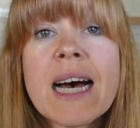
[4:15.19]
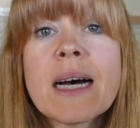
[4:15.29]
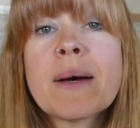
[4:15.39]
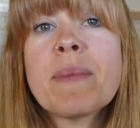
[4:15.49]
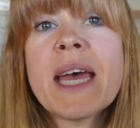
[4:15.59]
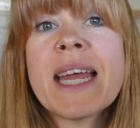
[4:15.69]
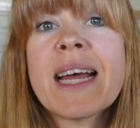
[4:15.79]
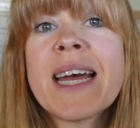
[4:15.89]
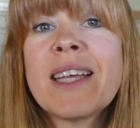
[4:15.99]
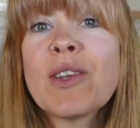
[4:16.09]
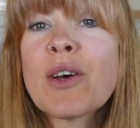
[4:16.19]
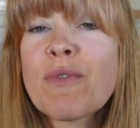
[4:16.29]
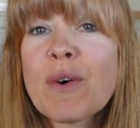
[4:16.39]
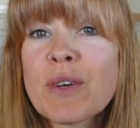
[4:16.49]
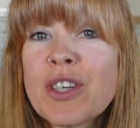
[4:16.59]
and I look
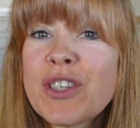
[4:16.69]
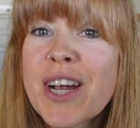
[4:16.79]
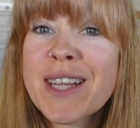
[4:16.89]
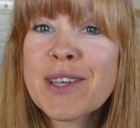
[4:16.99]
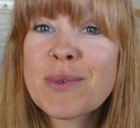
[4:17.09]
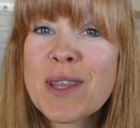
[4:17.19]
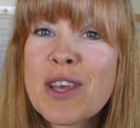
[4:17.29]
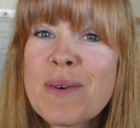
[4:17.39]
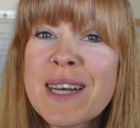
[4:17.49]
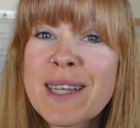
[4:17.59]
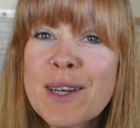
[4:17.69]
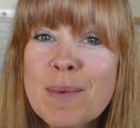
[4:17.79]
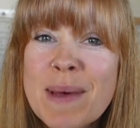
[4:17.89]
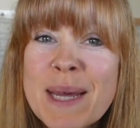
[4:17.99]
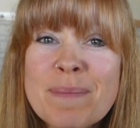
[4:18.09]
forward to sharing those with you in a little
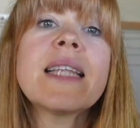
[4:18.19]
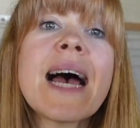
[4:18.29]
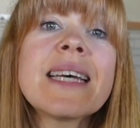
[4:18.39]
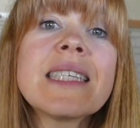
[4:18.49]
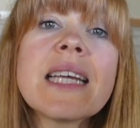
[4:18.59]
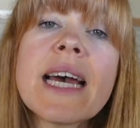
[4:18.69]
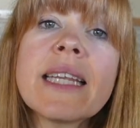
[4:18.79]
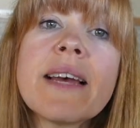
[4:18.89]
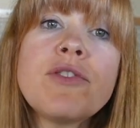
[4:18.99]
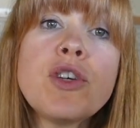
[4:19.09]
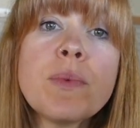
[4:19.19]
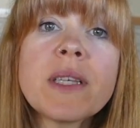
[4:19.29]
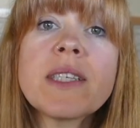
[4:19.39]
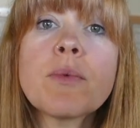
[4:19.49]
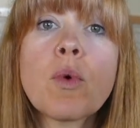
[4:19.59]
bit. Last, I left you
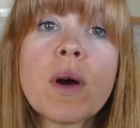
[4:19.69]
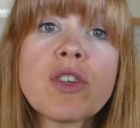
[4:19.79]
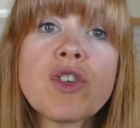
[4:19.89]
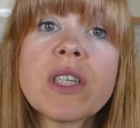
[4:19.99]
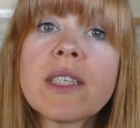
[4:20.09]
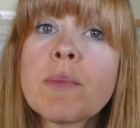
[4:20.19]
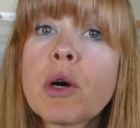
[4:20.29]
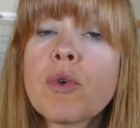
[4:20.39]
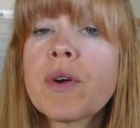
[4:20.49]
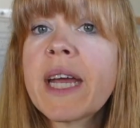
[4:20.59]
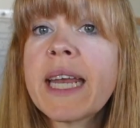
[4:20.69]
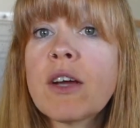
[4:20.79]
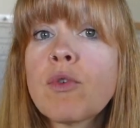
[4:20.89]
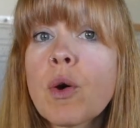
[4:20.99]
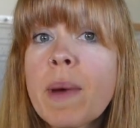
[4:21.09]
with some questions about
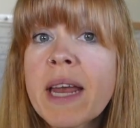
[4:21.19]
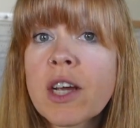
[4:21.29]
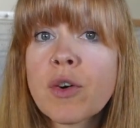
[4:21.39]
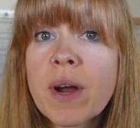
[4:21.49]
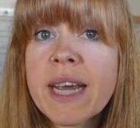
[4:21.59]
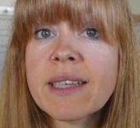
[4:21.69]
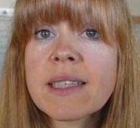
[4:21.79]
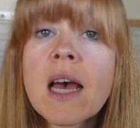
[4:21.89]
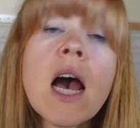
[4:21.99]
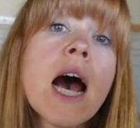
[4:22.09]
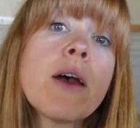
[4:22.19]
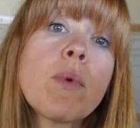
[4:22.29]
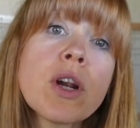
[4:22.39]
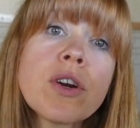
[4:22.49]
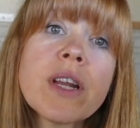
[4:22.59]
creating chromatic grays. I
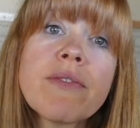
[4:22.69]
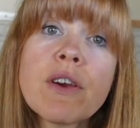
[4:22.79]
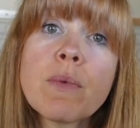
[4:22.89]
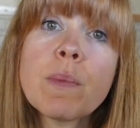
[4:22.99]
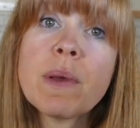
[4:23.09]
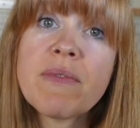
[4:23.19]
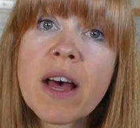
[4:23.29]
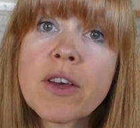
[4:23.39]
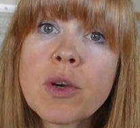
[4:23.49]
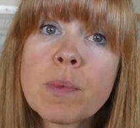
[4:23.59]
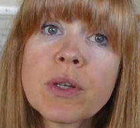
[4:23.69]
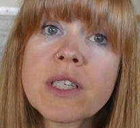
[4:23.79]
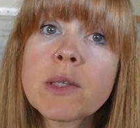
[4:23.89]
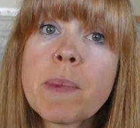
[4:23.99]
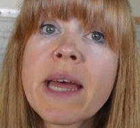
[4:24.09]
wondered if it would be valuable
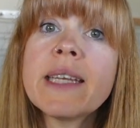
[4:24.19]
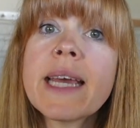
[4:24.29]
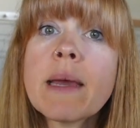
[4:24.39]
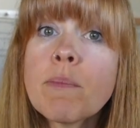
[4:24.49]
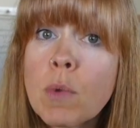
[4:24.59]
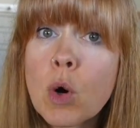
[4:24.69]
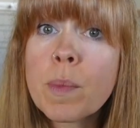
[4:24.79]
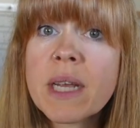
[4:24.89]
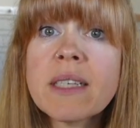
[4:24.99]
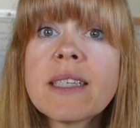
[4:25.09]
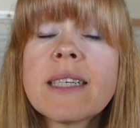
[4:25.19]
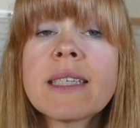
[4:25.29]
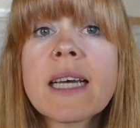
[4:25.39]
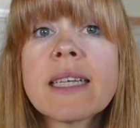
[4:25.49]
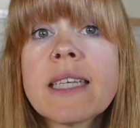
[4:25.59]
to spend a moment
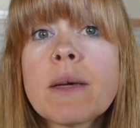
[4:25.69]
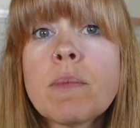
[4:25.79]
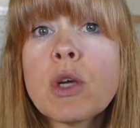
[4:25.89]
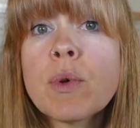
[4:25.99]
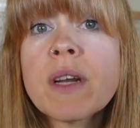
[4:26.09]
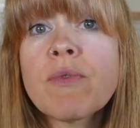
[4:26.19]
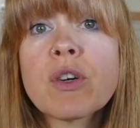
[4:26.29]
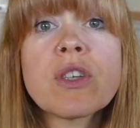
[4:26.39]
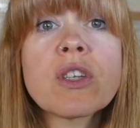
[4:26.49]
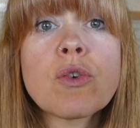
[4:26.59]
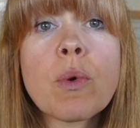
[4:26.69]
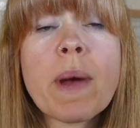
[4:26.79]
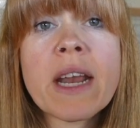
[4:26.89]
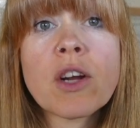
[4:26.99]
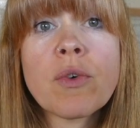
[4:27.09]
discussing muted versus
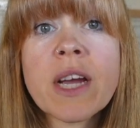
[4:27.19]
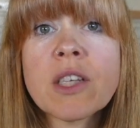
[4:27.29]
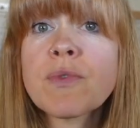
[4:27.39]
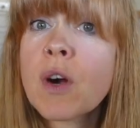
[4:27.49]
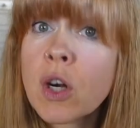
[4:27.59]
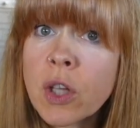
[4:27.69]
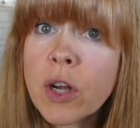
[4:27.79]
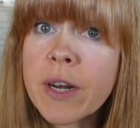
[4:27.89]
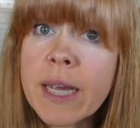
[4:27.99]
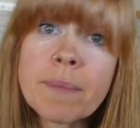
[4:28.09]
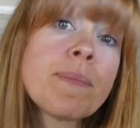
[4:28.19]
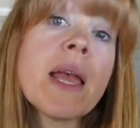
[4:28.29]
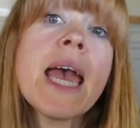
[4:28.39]
chromatic grays for our learning.